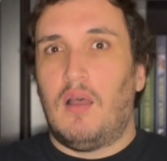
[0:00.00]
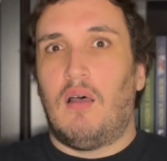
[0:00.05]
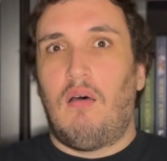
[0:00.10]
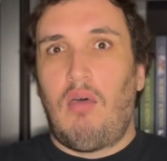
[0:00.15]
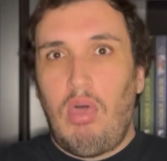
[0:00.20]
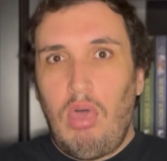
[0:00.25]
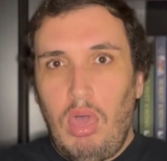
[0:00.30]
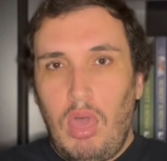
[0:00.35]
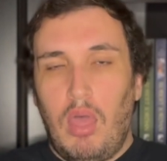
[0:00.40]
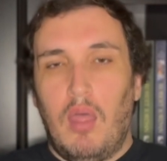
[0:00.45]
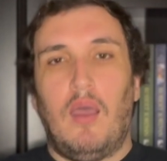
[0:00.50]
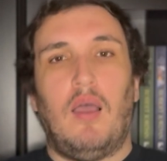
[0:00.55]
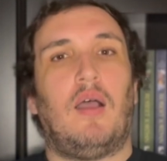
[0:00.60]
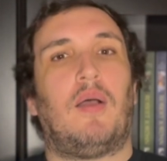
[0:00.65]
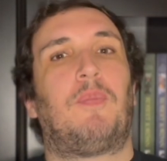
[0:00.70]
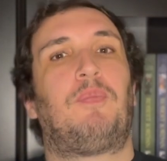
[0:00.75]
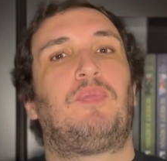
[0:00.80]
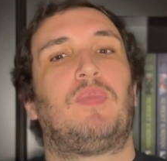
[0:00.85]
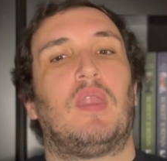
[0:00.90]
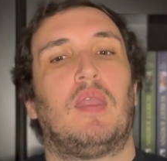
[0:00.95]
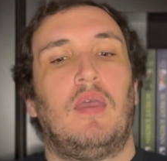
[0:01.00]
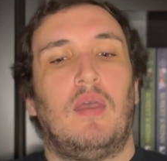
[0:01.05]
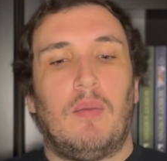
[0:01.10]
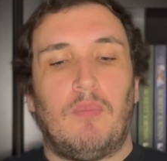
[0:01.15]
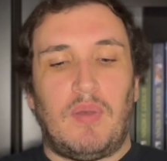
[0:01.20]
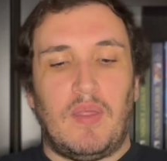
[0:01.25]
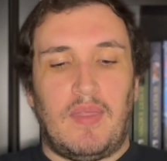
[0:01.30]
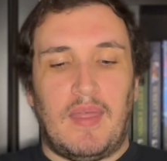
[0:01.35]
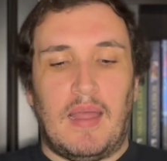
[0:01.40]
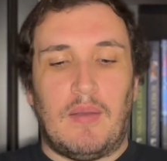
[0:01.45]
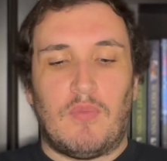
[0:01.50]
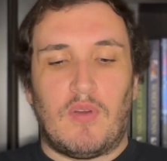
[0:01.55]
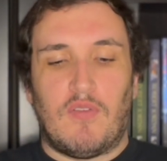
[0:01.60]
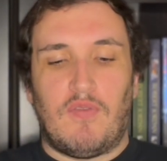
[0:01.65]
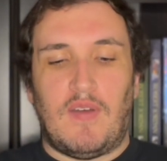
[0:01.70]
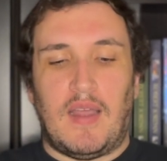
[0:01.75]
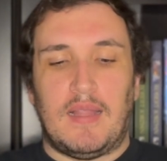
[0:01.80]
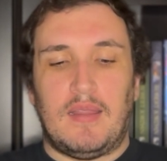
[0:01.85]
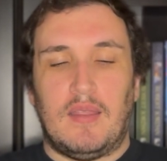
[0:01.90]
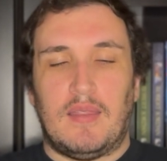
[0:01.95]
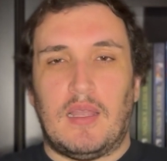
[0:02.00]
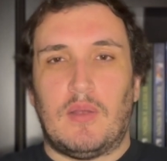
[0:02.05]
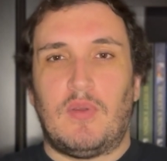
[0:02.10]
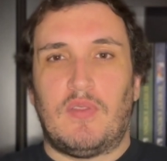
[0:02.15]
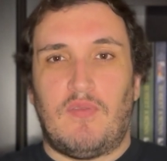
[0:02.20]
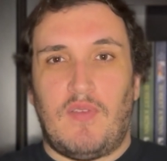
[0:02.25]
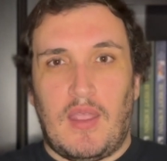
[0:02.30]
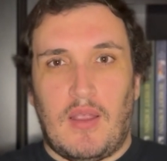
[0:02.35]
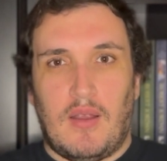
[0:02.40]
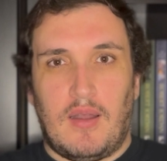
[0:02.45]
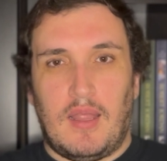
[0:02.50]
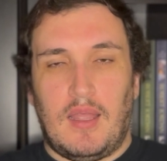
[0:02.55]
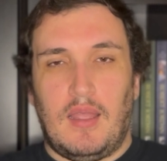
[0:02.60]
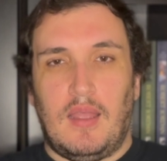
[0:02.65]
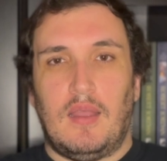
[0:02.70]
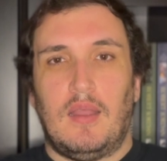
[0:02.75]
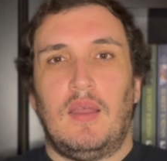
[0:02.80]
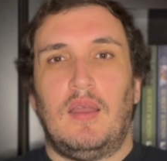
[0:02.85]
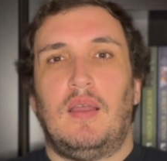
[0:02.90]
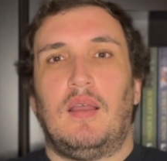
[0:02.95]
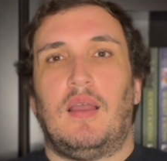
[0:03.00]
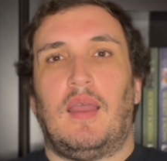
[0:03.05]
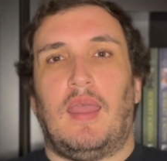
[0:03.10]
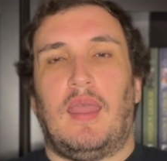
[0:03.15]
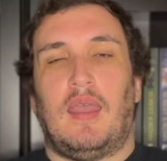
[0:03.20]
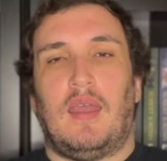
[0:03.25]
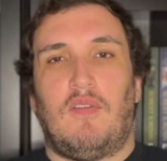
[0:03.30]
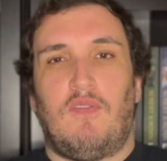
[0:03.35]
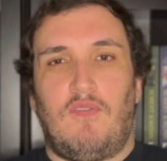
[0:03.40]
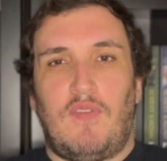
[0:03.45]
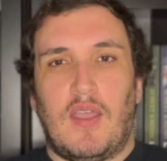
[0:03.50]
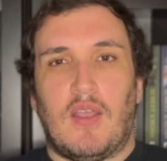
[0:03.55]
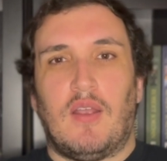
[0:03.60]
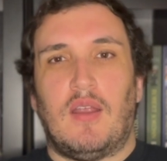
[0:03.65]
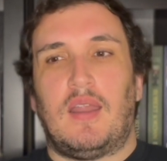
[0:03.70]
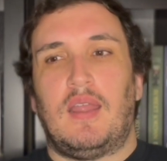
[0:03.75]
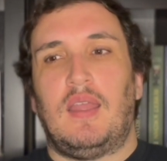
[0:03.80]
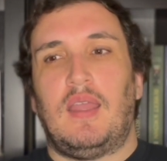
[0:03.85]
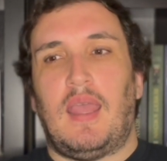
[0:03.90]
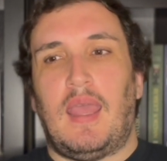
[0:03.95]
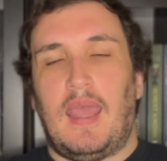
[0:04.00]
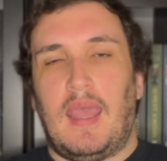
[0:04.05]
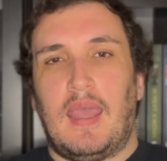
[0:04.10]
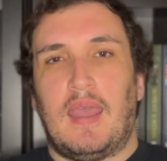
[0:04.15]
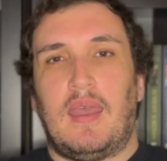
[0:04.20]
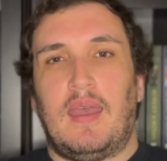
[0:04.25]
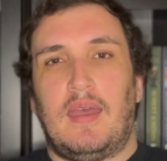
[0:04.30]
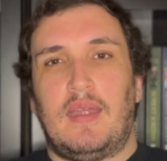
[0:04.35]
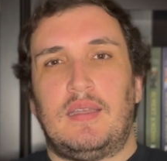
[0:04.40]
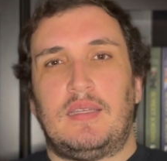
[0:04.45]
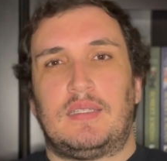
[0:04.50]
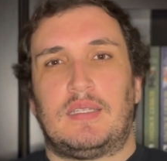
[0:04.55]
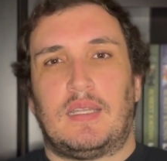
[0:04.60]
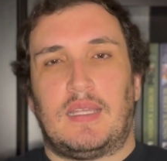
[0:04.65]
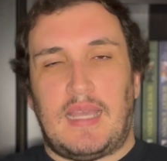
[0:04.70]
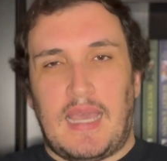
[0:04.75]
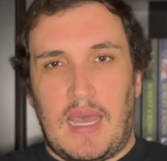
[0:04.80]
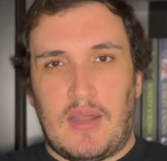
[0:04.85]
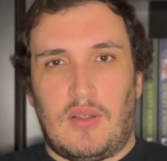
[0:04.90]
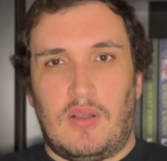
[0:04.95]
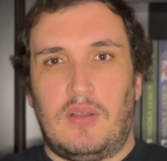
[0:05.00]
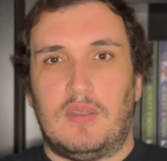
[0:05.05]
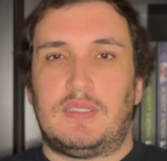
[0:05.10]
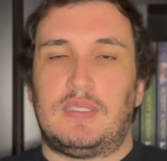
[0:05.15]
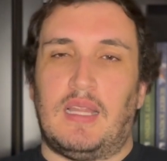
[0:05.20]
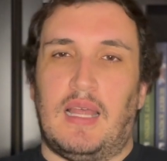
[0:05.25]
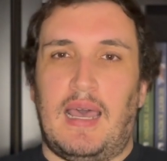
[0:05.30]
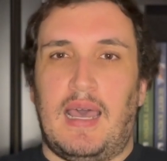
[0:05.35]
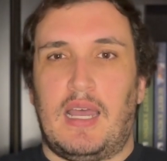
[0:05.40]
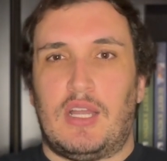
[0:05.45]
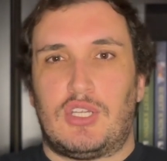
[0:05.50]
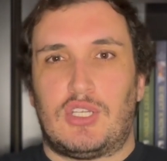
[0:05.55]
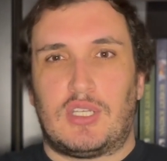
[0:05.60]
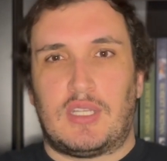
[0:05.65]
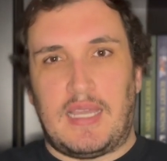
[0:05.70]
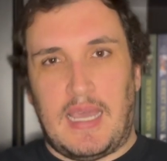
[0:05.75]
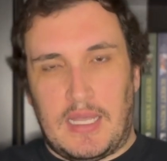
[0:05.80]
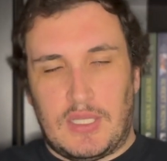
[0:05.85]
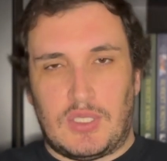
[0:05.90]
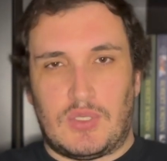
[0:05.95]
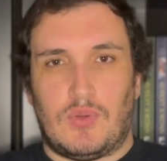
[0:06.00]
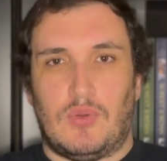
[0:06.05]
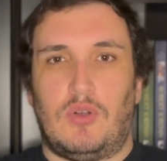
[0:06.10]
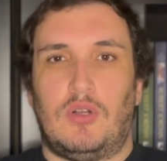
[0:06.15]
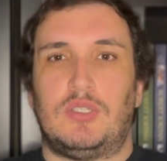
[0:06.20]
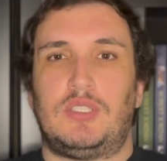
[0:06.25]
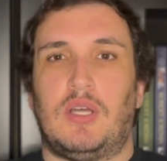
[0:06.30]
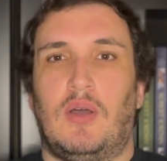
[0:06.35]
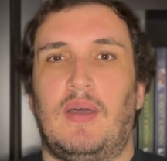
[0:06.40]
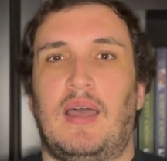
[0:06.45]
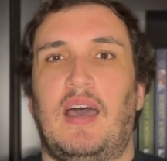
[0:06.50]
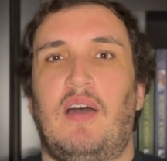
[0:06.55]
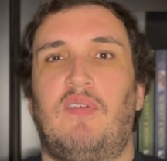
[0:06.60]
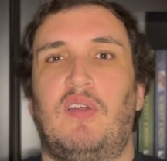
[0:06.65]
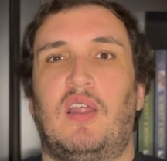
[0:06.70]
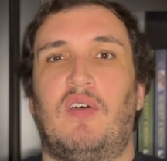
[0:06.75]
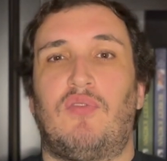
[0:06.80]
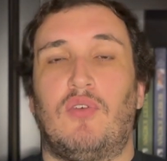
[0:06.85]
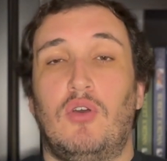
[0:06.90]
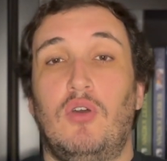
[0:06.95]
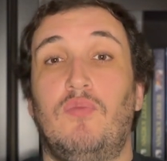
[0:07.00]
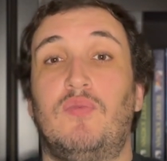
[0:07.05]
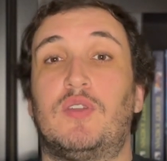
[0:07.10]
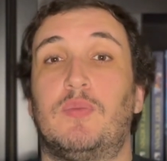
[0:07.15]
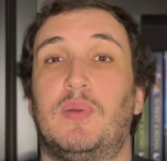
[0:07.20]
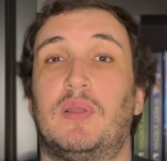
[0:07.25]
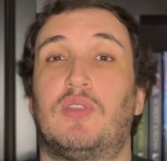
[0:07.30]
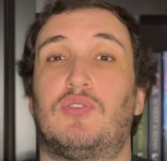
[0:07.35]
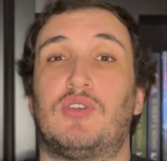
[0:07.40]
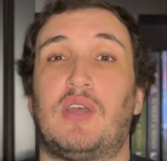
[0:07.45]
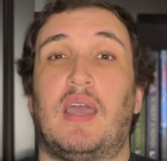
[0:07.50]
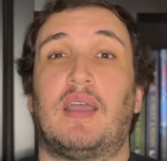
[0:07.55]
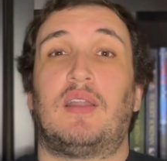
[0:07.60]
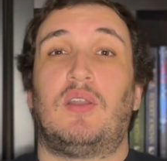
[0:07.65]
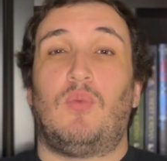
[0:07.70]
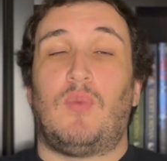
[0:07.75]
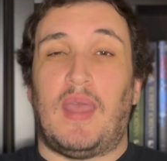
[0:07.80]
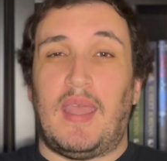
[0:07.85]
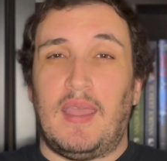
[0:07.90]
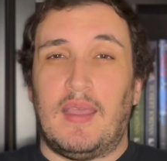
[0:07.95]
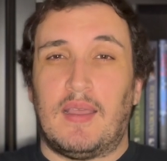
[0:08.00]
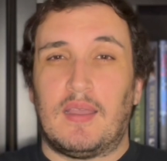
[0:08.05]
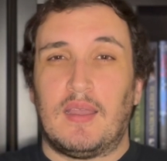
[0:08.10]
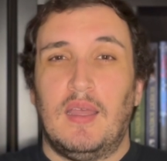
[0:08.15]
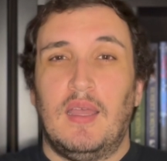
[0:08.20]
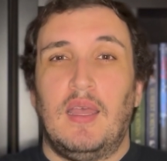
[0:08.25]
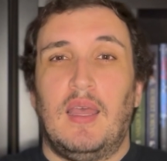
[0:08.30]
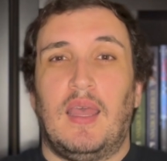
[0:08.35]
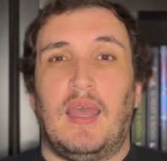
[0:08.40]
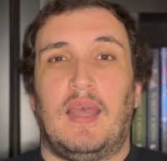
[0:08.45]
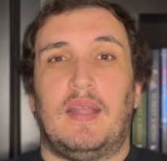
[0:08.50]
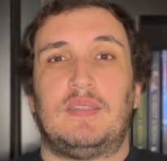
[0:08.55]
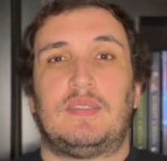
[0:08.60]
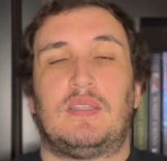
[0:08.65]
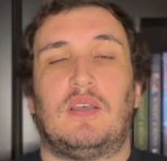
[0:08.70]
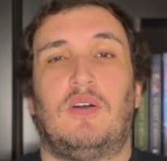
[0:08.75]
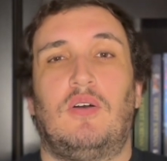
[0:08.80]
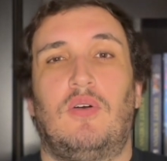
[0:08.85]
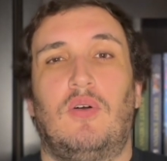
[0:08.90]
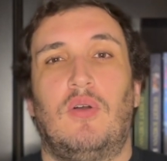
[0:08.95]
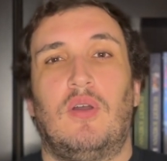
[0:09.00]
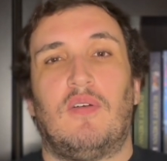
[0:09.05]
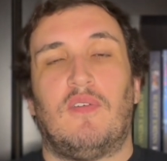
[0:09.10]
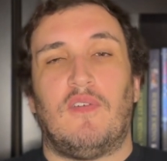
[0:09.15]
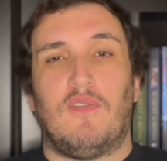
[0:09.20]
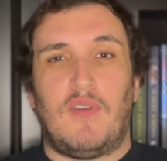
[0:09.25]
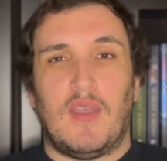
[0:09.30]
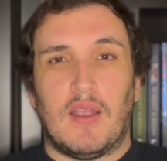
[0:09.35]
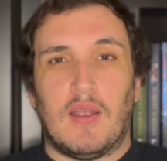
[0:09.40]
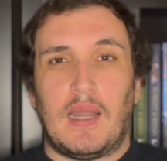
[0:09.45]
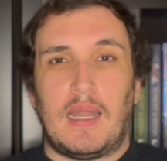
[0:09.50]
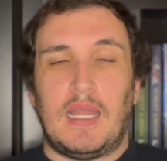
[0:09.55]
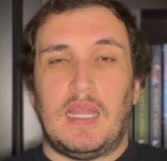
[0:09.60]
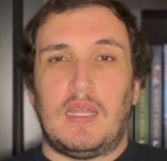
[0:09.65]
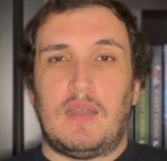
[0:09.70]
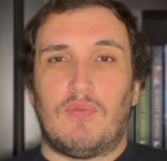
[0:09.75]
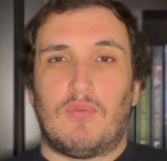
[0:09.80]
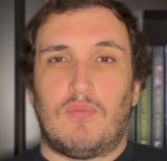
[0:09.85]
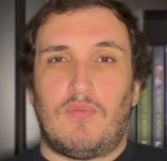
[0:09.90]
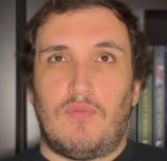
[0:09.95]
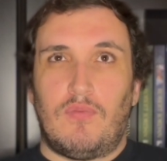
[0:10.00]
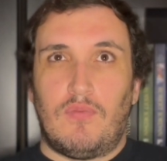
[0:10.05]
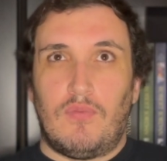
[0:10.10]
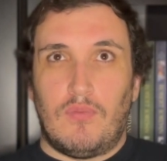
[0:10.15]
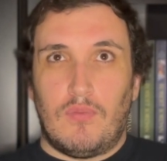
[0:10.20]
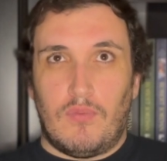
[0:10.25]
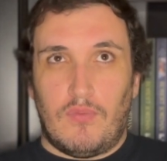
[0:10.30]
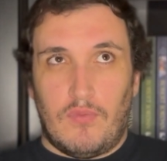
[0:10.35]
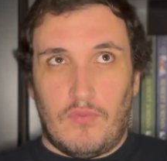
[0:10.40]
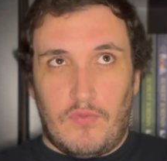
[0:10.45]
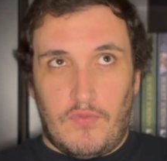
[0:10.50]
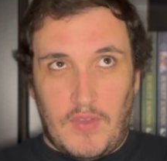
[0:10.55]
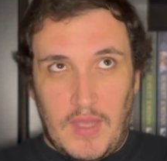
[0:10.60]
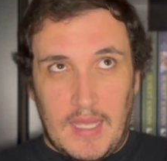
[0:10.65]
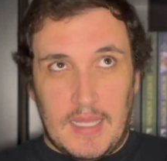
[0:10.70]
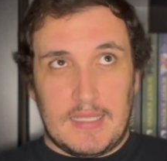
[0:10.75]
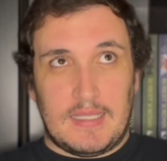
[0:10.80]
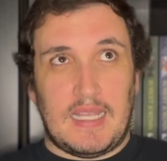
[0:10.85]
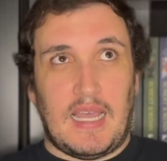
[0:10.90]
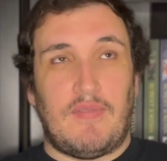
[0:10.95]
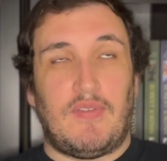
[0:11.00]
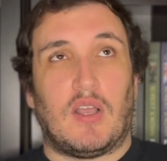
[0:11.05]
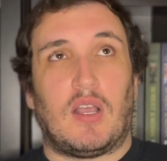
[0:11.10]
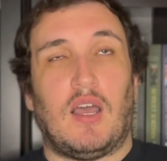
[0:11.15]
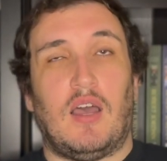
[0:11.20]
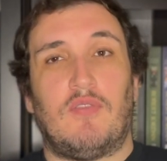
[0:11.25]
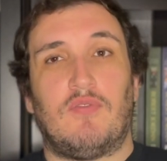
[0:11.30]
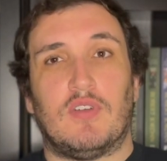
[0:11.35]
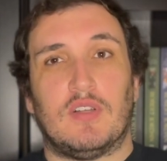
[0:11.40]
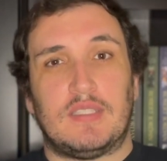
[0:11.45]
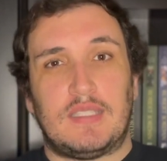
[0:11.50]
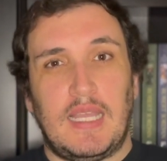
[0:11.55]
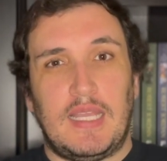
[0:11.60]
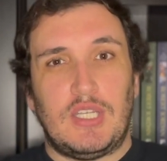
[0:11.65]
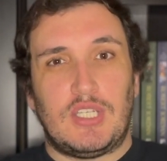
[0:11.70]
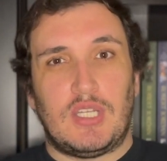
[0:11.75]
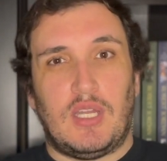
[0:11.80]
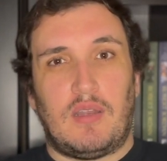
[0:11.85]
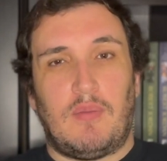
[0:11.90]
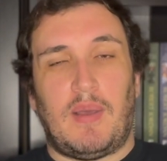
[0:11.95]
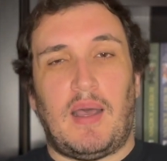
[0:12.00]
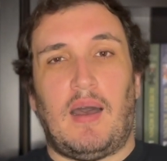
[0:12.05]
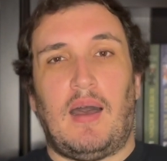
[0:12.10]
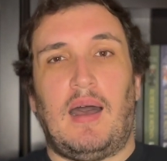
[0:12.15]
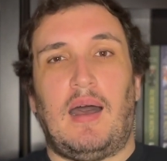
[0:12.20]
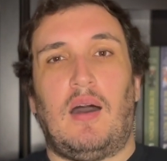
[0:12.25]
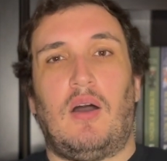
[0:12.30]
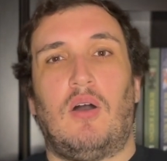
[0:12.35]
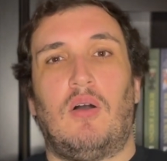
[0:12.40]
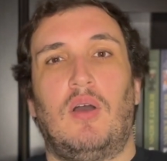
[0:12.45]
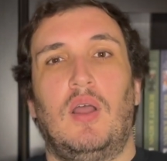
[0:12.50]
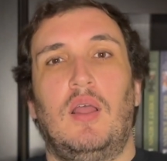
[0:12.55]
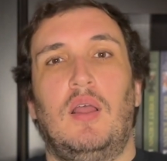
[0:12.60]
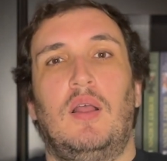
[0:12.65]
ugh. But then we're finally there with Verity, and Verity and Kettle / Kestrel don't have enough oomph to bring the dragon awake. And so Verity and Fitz have a conversation about how